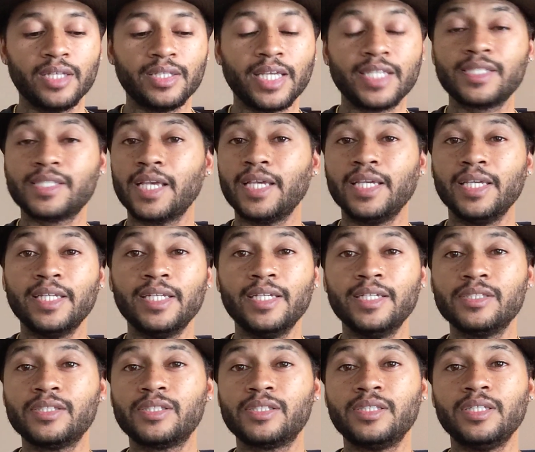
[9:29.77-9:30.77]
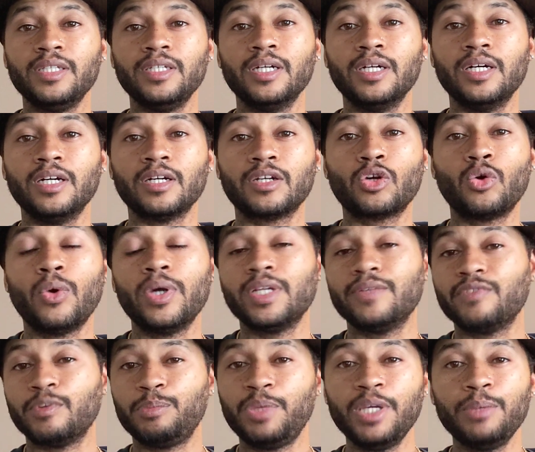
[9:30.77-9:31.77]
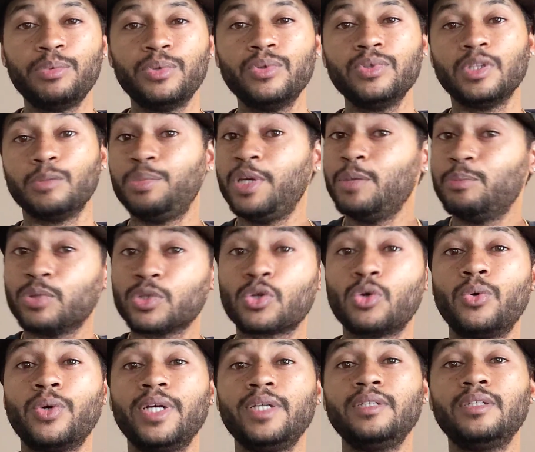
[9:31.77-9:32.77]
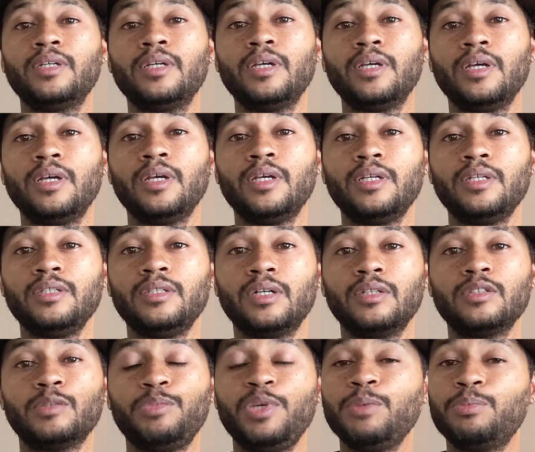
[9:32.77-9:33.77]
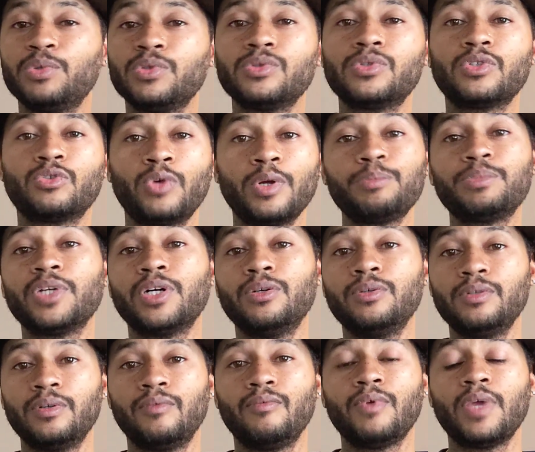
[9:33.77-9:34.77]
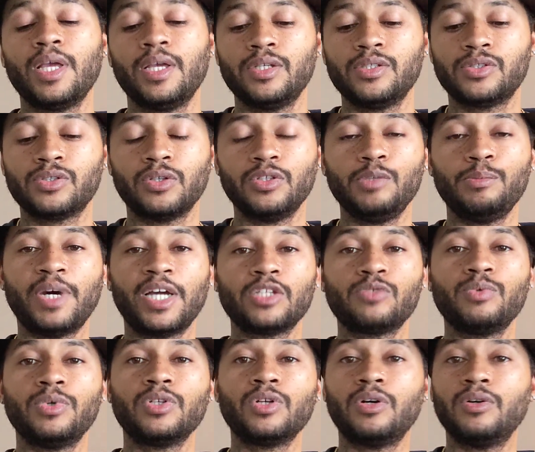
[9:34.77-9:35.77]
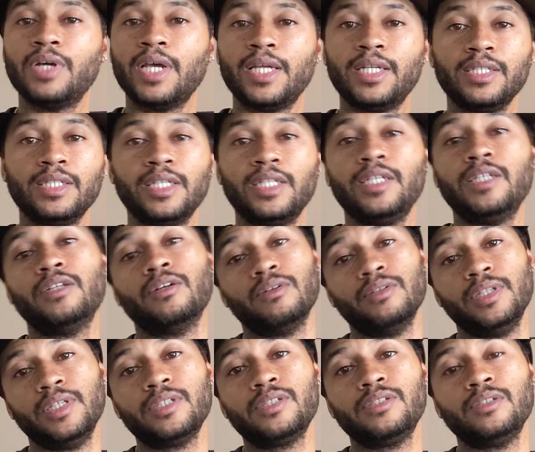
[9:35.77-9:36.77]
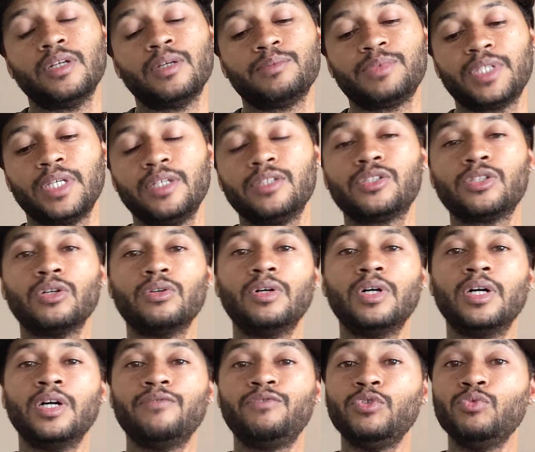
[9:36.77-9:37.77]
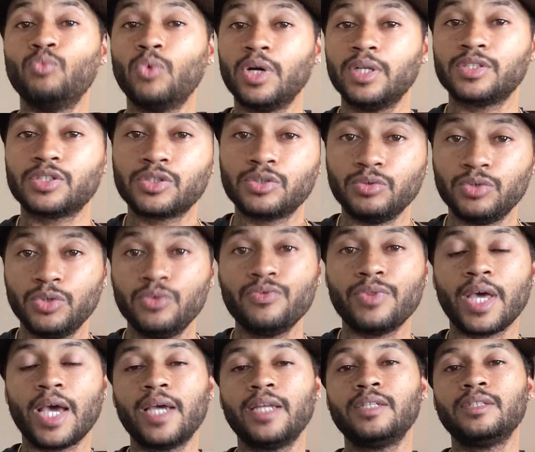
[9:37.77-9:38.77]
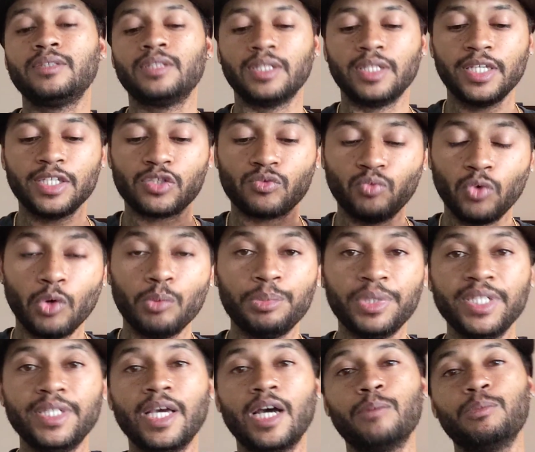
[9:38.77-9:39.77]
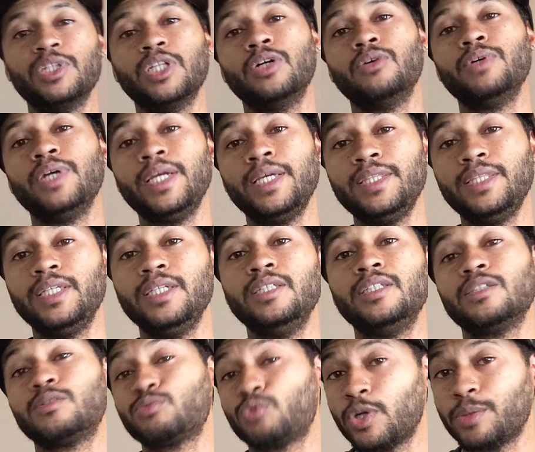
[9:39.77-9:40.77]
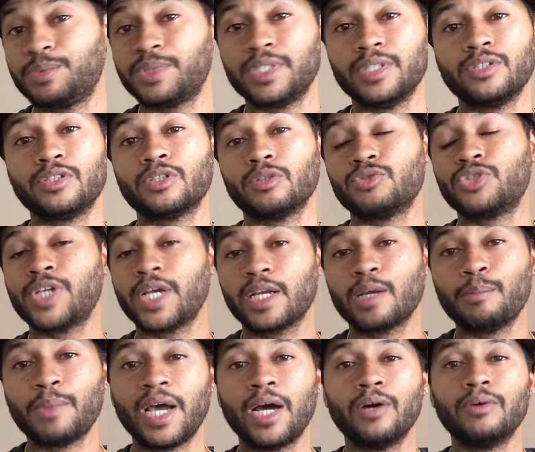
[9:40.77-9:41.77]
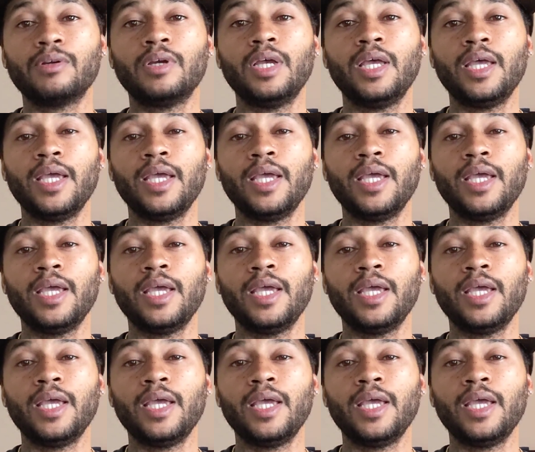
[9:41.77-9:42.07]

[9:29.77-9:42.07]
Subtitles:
They say it is the coin of the people, the people's coin, you know, the people's crypto. So you might as well go ahead and get in on this. You know what I'm saying? So if you want to do that, the links will be down below in the description. So check them out.